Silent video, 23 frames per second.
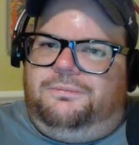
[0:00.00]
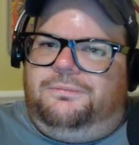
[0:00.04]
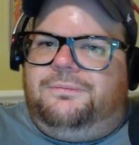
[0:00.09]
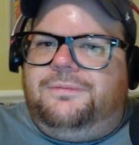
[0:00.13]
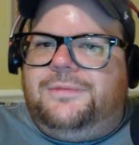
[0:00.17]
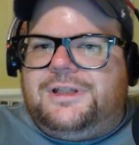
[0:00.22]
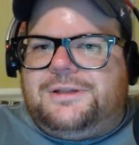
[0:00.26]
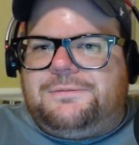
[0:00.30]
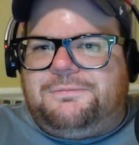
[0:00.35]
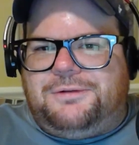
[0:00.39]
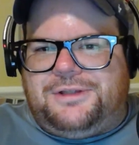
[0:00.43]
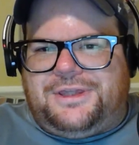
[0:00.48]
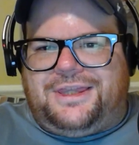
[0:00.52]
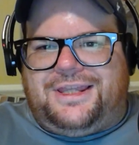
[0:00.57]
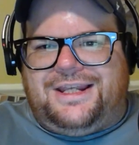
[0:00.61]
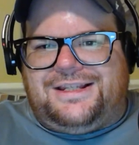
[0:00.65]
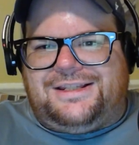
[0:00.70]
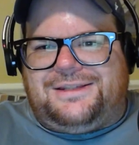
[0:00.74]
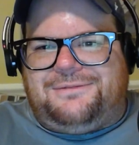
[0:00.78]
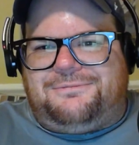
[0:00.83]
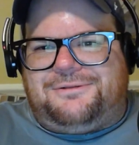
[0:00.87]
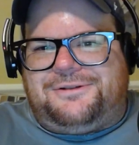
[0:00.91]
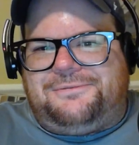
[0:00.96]
let's put
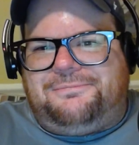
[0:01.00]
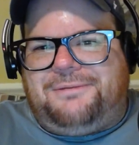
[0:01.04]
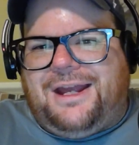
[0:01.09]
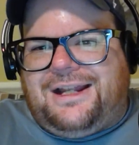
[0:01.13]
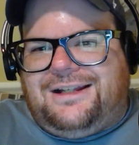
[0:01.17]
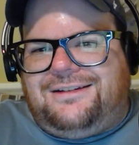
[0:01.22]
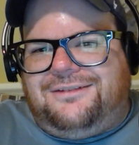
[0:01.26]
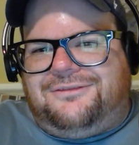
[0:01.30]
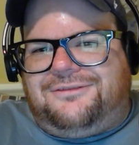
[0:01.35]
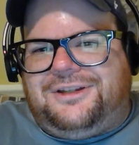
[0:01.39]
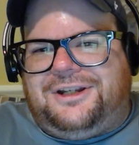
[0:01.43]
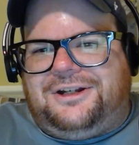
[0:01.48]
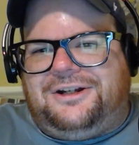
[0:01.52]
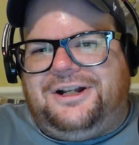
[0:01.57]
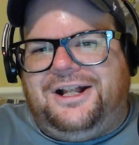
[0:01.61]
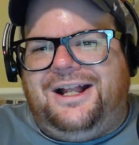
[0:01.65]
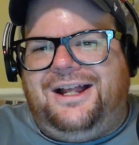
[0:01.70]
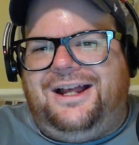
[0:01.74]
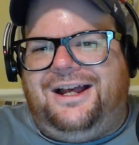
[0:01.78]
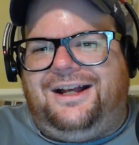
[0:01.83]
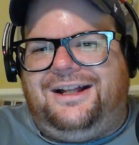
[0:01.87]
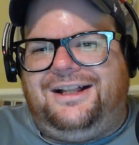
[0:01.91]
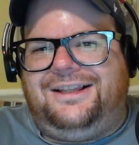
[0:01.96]
things in perspective here
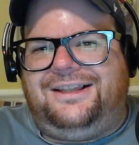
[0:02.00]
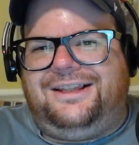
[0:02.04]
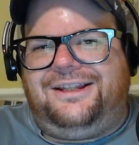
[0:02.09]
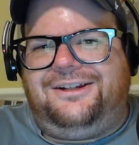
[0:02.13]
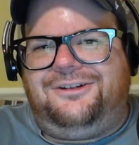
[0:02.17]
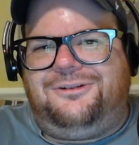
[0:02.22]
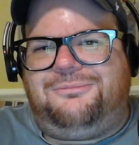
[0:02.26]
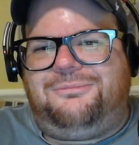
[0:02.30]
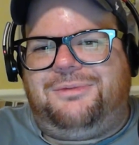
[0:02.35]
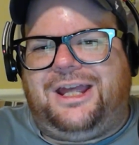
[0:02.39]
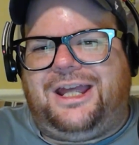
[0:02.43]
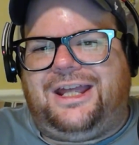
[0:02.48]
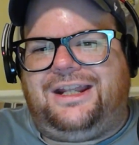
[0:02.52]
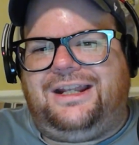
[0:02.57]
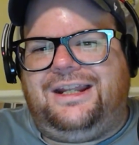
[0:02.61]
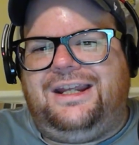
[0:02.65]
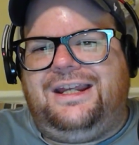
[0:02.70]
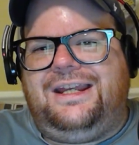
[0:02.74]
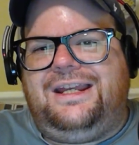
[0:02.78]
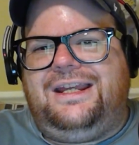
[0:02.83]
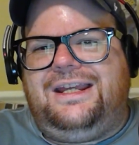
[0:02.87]
a little bit.